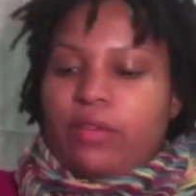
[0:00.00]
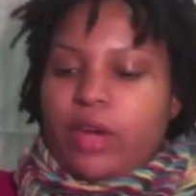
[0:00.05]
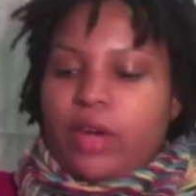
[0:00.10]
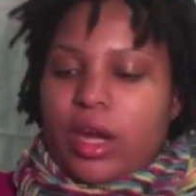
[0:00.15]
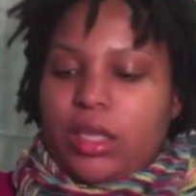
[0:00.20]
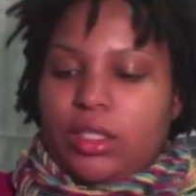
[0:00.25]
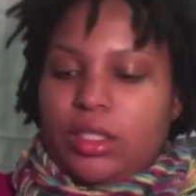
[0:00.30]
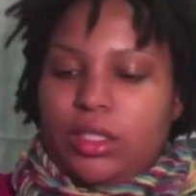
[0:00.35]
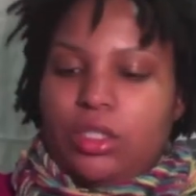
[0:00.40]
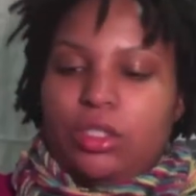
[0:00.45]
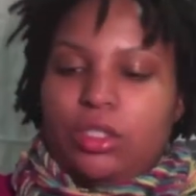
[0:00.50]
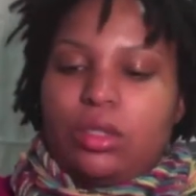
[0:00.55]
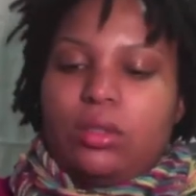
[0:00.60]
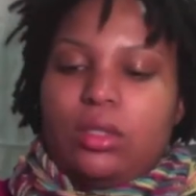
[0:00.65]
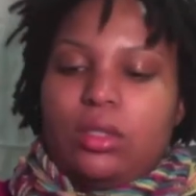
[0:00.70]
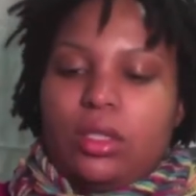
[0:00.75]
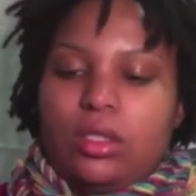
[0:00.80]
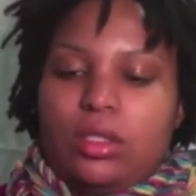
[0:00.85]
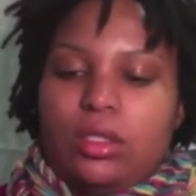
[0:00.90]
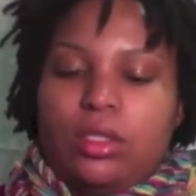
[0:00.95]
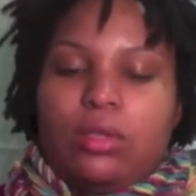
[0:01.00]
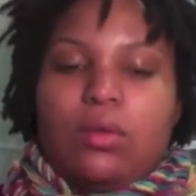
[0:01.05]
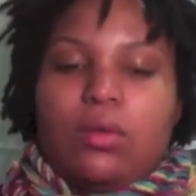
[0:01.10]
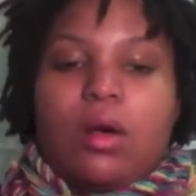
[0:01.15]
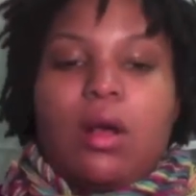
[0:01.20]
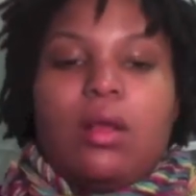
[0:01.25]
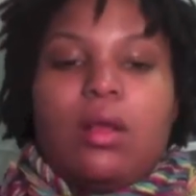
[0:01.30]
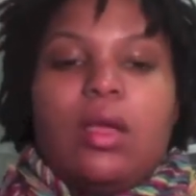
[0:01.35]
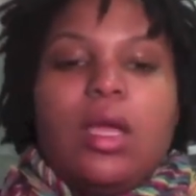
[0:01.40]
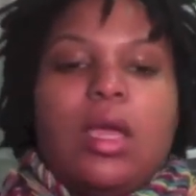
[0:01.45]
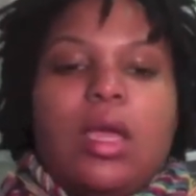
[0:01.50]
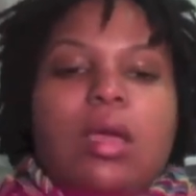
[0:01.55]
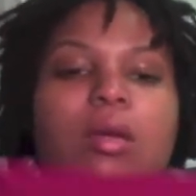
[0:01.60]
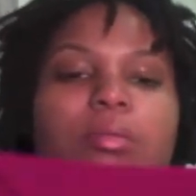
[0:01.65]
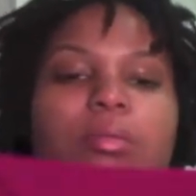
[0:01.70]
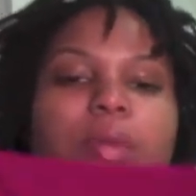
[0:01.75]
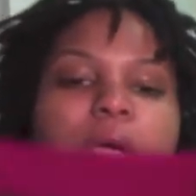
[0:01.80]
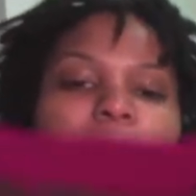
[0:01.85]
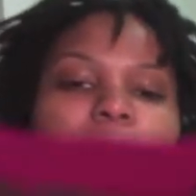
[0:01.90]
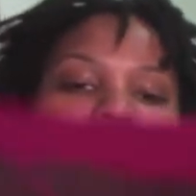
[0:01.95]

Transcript: actually showed this to you all, but